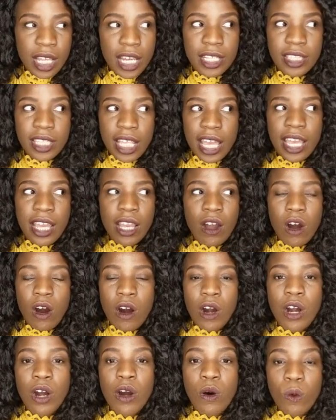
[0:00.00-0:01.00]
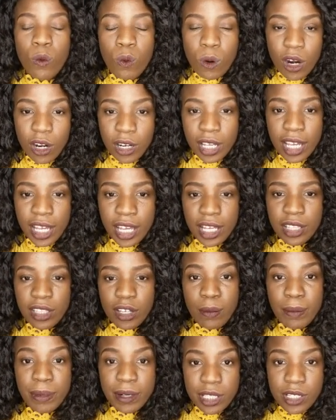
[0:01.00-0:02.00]
Like, they are working
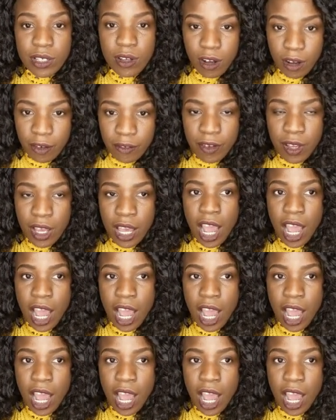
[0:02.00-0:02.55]
their butts off.